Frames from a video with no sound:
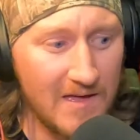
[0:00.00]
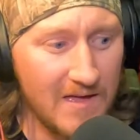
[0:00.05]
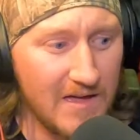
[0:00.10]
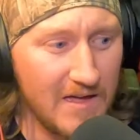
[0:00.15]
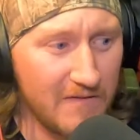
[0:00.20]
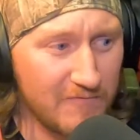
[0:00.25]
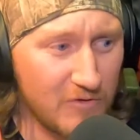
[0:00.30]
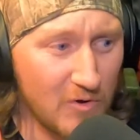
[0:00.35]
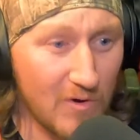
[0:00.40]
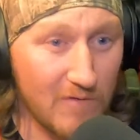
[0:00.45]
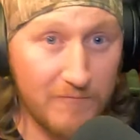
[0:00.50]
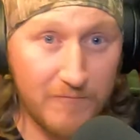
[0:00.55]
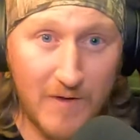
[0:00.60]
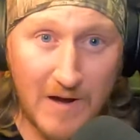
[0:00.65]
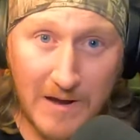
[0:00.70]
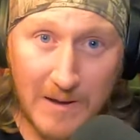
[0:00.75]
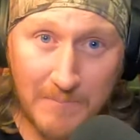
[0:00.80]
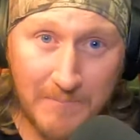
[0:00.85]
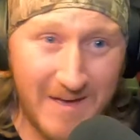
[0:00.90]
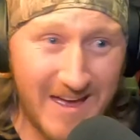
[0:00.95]
If you're a
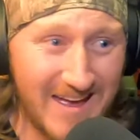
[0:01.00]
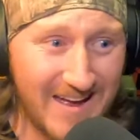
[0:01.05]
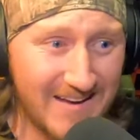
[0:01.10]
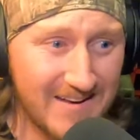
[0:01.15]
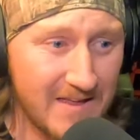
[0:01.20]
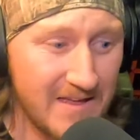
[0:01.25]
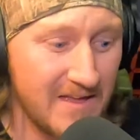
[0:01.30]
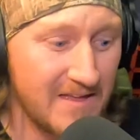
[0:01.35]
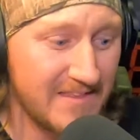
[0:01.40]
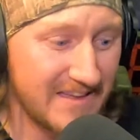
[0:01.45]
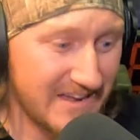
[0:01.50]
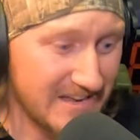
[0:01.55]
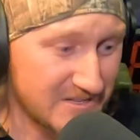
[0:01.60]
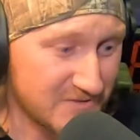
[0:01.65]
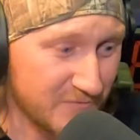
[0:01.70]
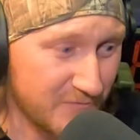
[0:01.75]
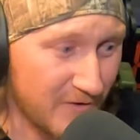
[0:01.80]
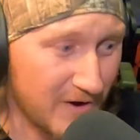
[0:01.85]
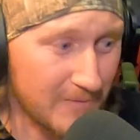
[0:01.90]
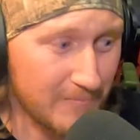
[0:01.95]
fucking man that gets
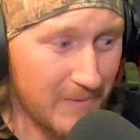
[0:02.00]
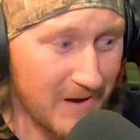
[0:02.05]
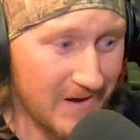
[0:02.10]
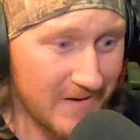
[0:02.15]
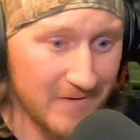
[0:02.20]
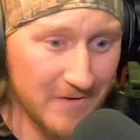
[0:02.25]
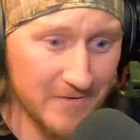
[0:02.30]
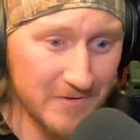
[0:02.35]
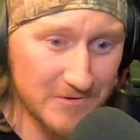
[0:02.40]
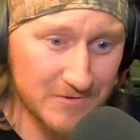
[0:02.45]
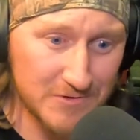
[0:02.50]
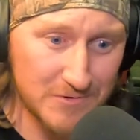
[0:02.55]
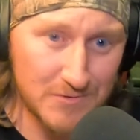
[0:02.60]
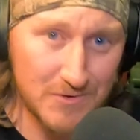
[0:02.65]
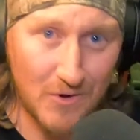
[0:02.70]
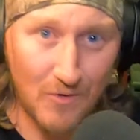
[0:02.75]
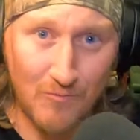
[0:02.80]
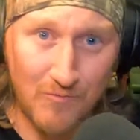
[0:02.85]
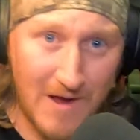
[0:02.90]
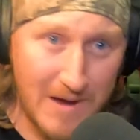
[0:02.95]
fucked by another dude
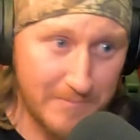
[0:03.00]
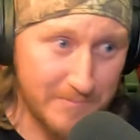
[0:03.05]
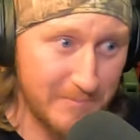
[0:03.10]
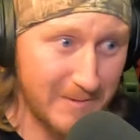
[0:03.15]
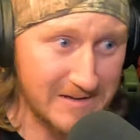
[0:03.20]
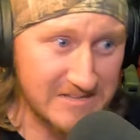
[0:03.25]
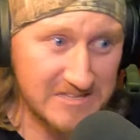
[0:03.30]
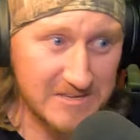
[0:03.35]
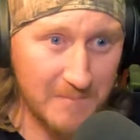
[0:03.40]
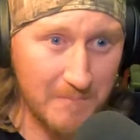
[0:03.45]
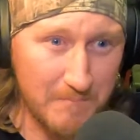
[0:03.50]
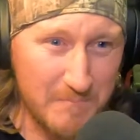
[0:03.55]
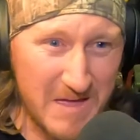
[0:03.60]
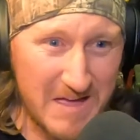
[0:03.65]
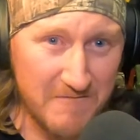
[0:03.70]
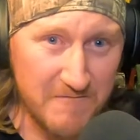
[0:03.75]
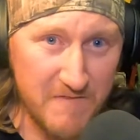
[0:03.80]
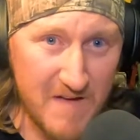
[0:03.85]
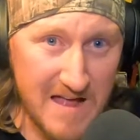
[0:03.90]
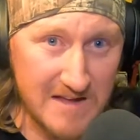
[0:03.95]
or raped by some
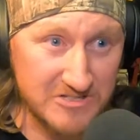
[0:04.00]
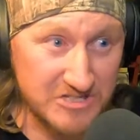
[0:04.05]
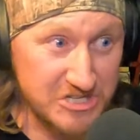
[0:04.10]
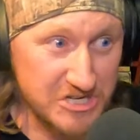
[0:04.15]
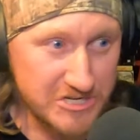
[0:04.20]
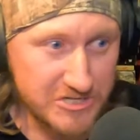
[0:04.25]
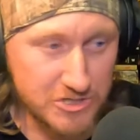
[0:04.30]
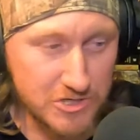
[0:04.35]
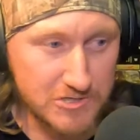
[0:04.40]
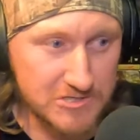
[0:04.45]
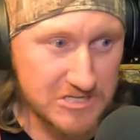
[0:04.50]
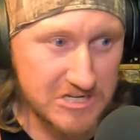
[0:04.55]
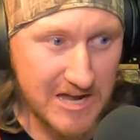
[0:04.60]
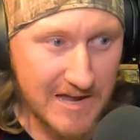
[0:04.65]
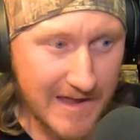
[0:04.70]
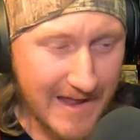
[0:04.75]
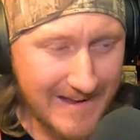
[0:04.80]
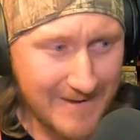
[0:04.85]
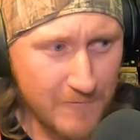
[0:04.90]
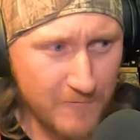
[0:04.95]
big fat ginger
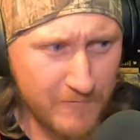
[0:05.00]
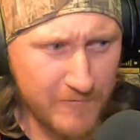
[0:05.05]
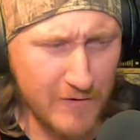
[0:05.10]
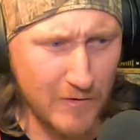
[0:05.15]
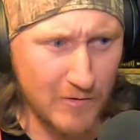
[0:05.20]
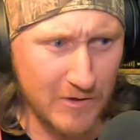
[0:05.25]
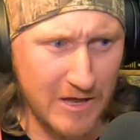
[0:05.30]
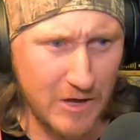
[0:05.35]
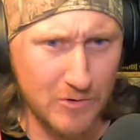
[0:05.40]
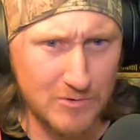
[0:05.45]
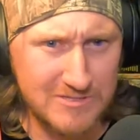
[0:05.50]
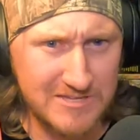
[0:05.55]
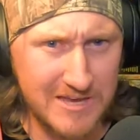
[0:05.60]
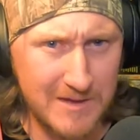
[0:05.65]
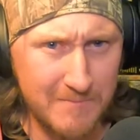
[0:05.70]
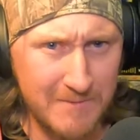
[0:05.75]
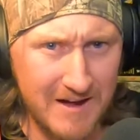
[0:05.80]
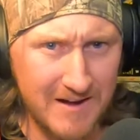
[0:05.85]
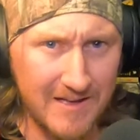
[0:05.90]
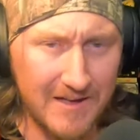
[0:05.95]
chick and you feel guilty
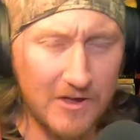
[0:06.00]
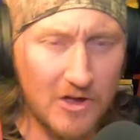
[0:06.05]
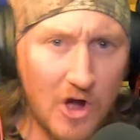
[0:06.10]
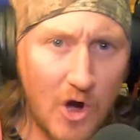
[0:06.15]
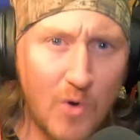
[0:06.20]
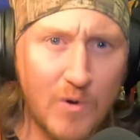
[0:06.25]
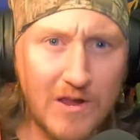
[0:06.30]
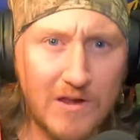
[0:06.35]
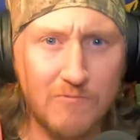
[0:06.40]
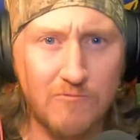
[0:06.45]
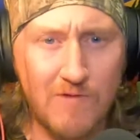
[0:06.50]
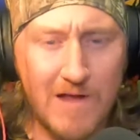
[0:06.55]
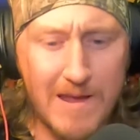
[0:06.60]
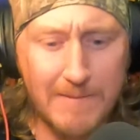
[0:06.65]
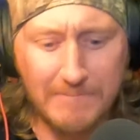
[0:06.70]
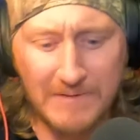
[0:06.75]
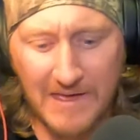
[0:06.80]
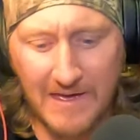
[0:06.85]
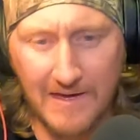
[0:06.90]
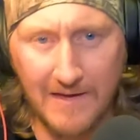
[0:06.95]
about it, go get a
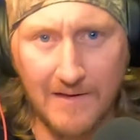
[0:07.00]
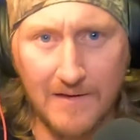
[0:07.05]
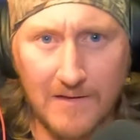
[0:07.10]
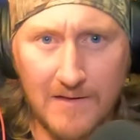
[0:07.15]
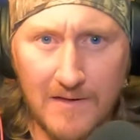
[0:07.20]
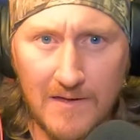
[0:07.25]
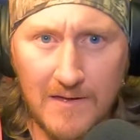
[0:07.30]
rape kit.